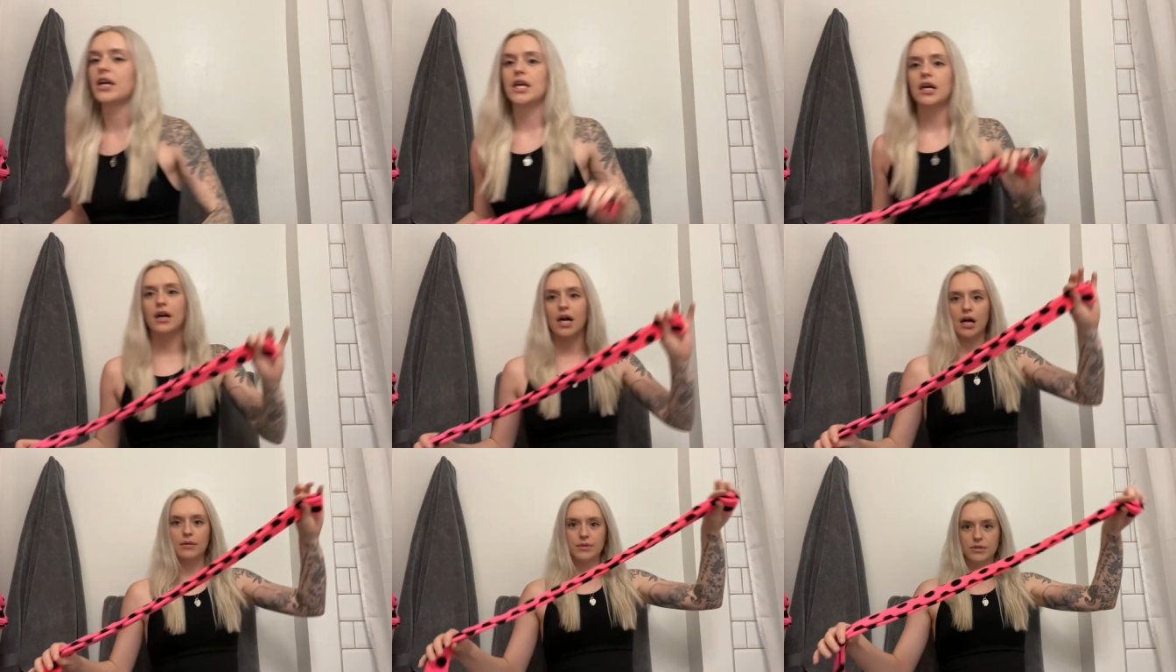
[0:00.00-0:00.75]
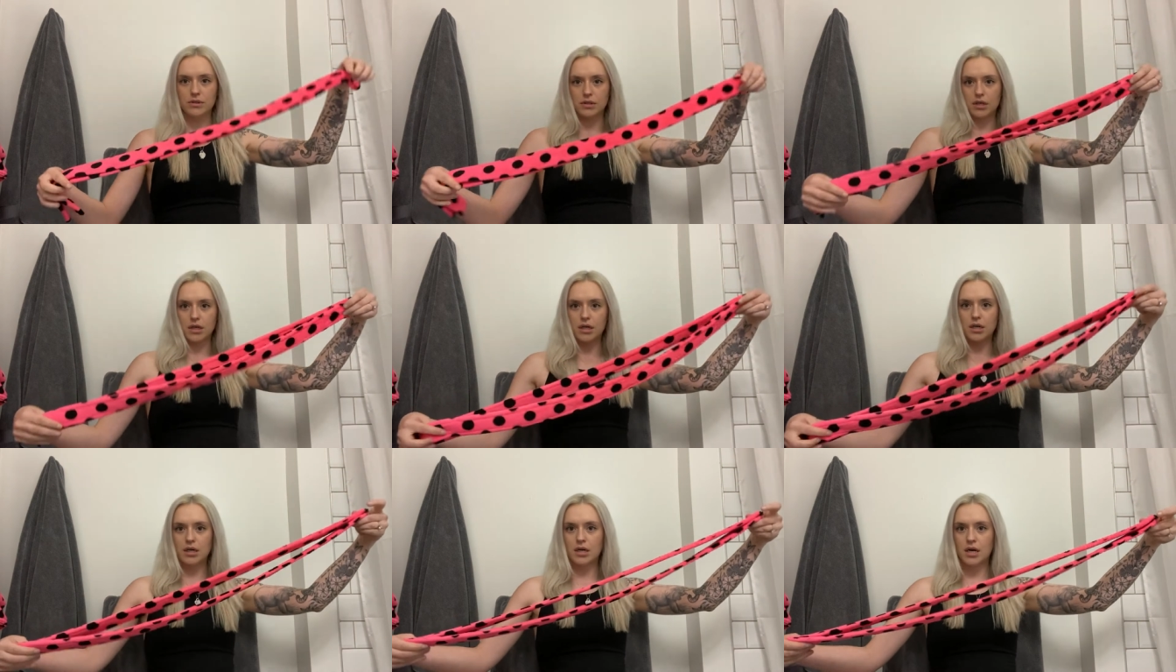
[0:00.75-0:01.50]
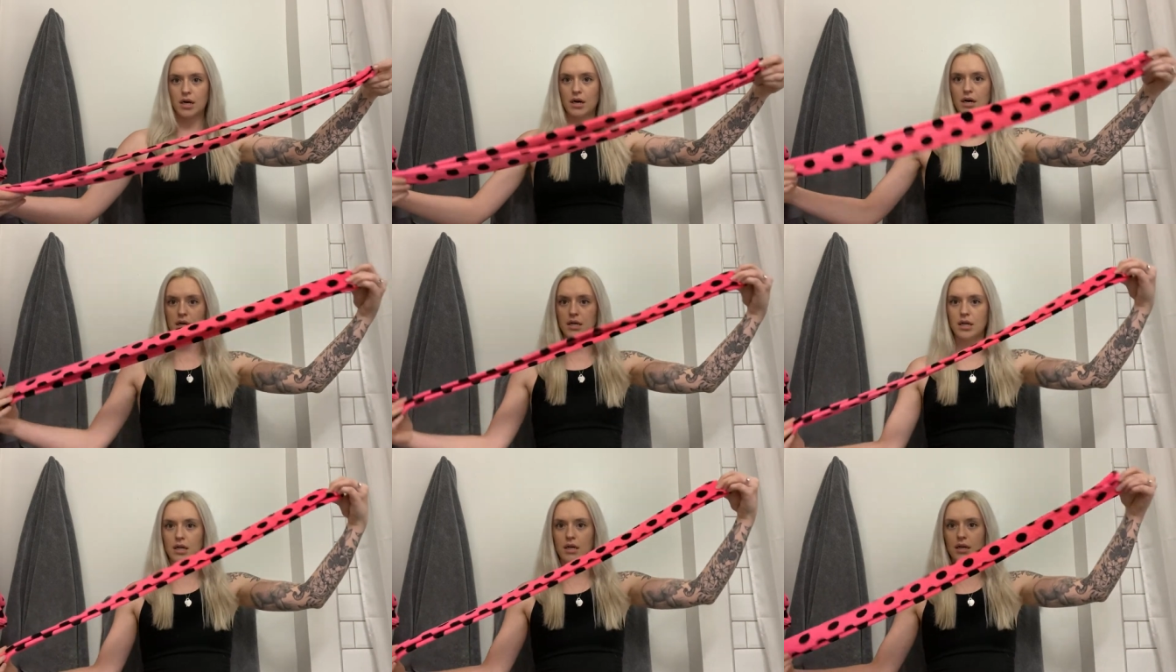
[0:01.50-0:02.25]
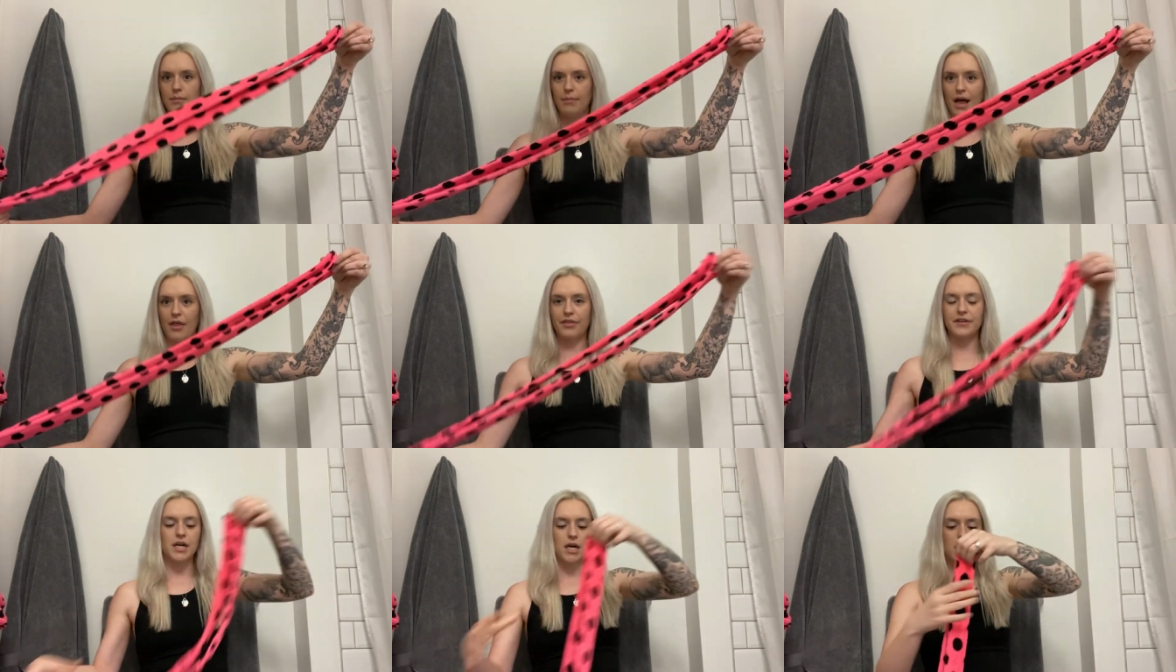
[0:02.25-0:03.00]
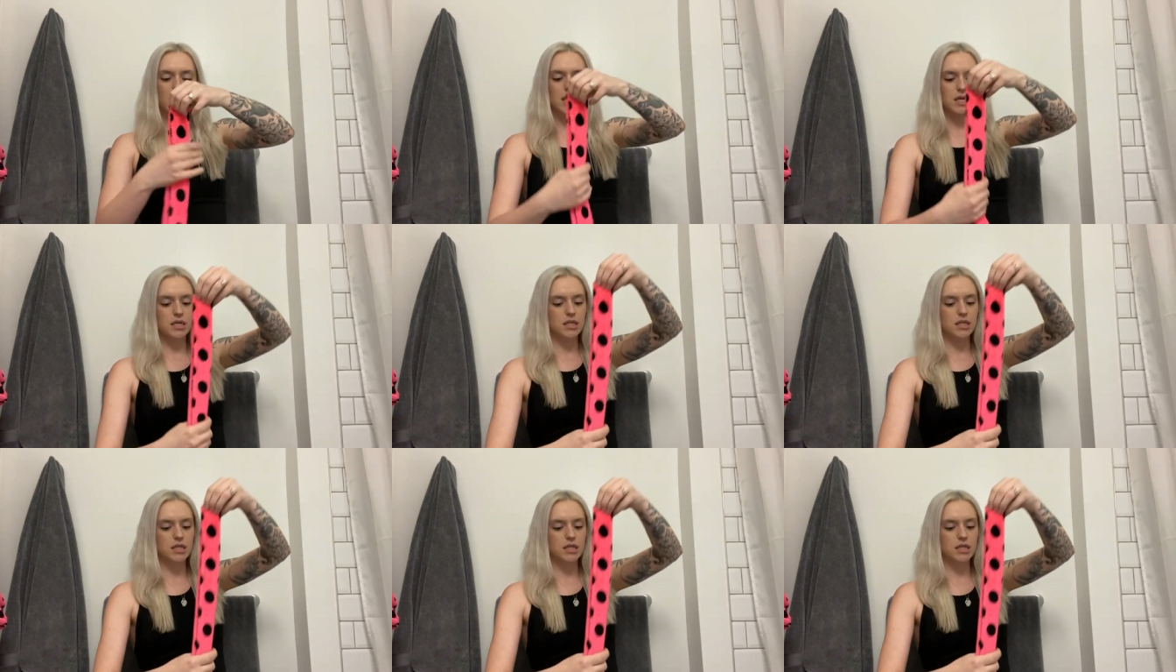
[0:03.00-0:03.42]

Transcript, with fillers: gonna grab your bath tie.